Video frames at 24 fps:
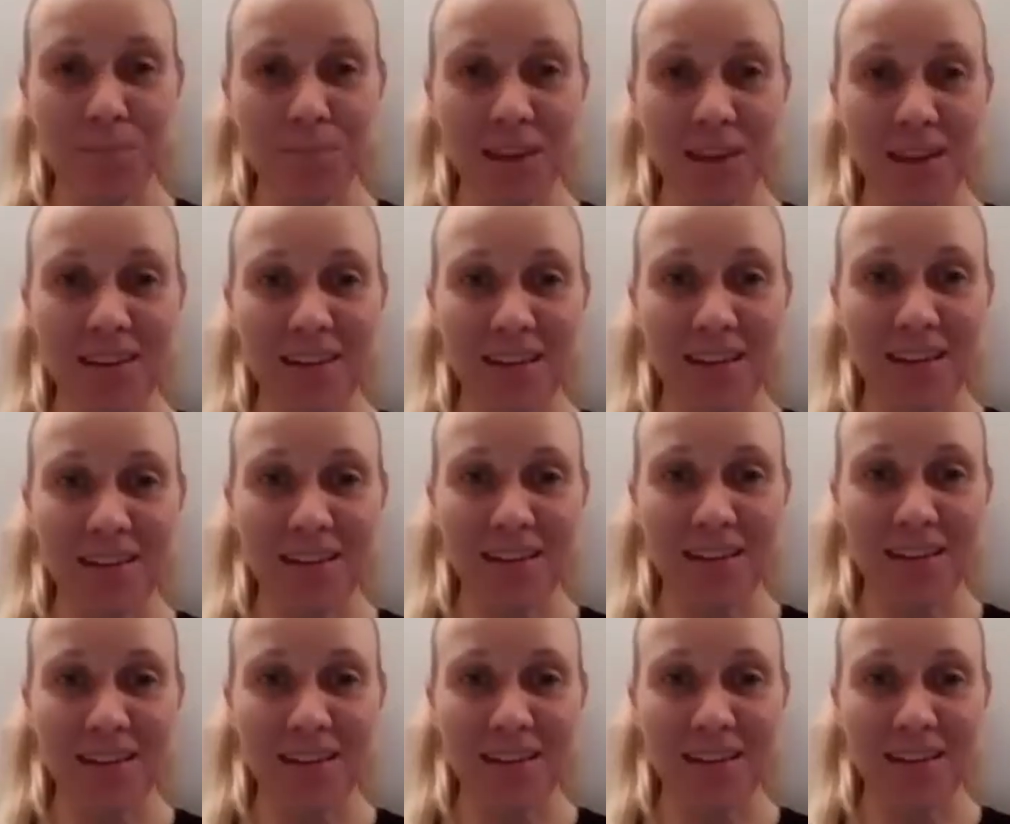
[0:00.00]
think
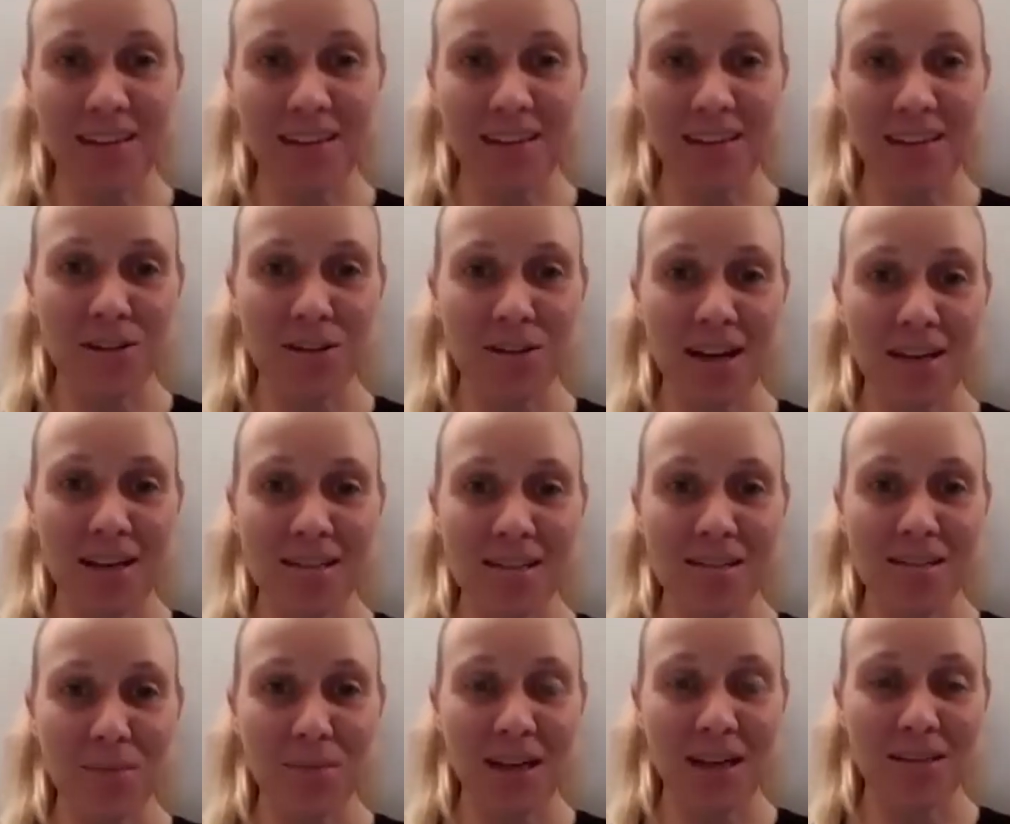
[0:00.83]
something not to
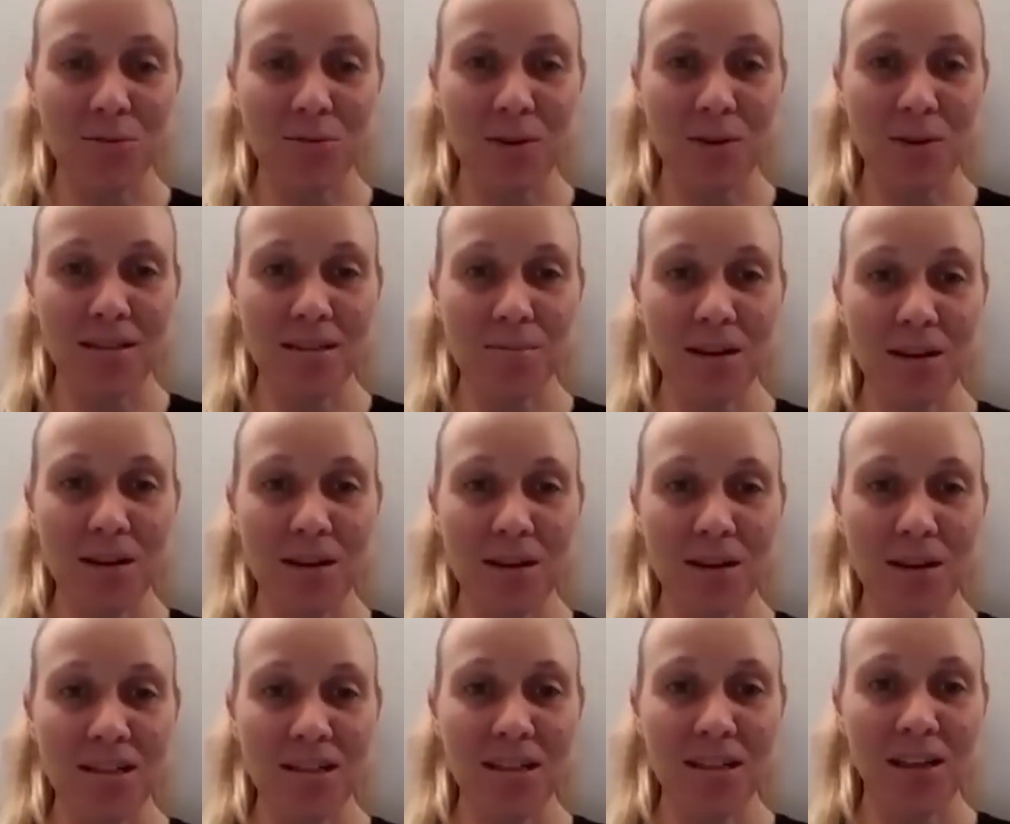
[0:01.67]
underestimate as well,
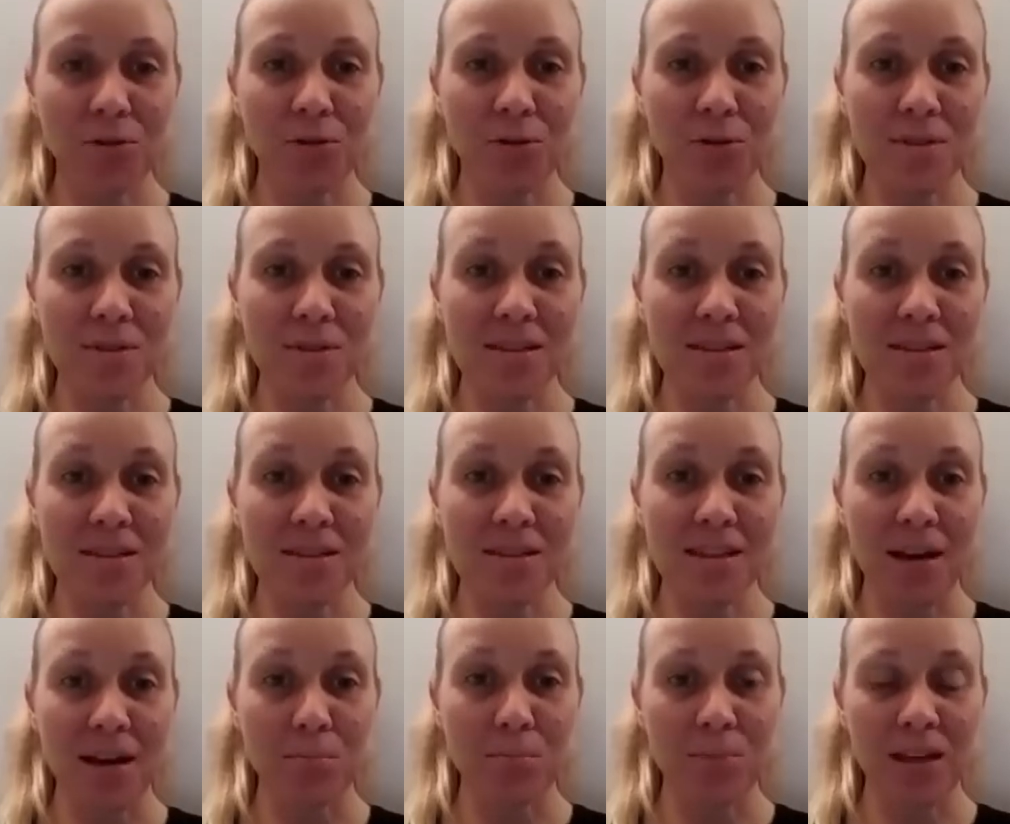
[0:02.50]
especially in groups,
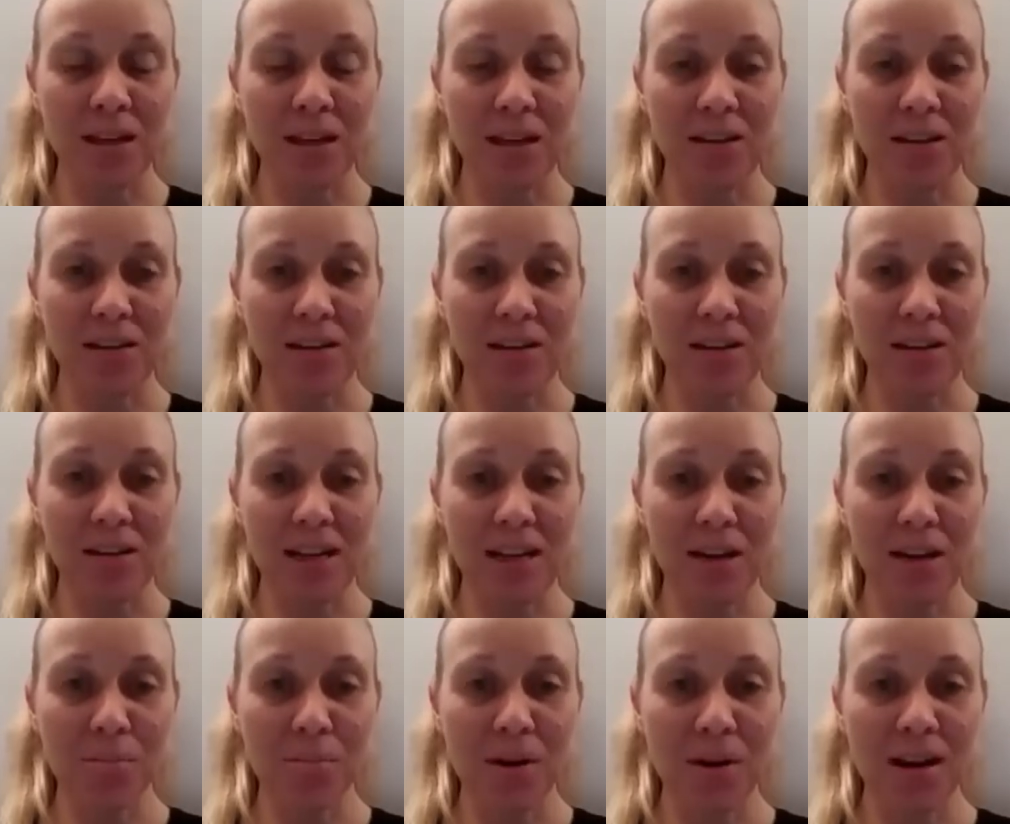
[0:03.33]
is that peer
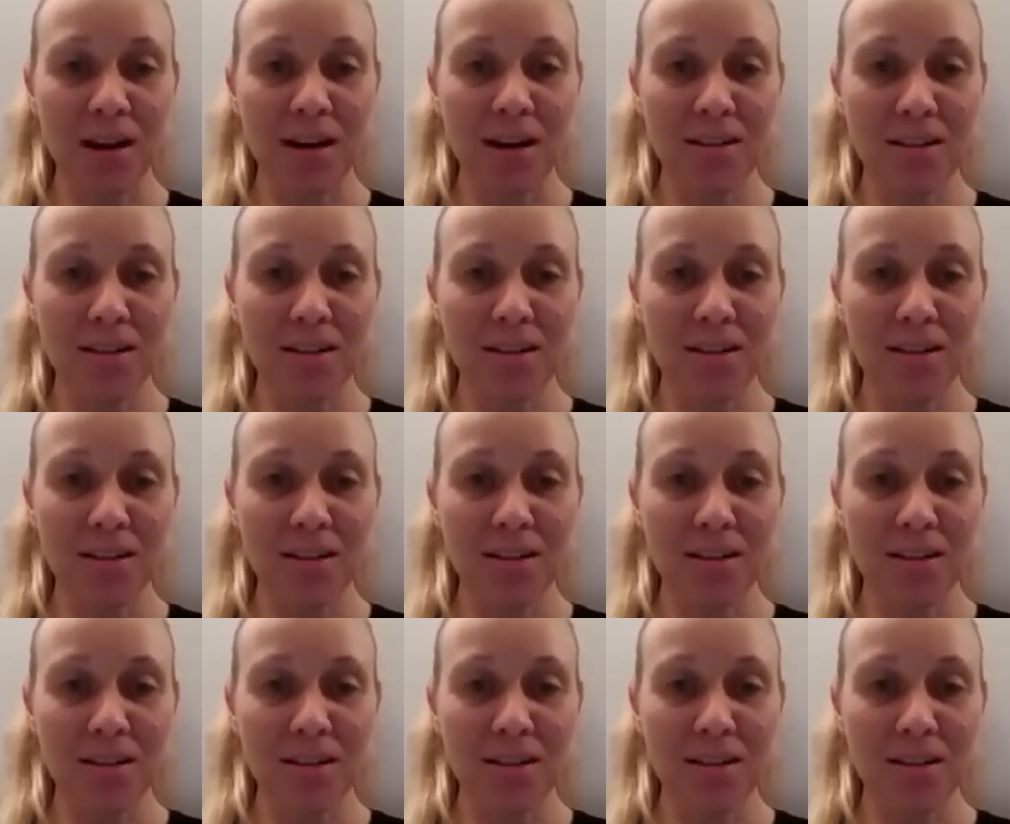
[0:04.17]
learning part.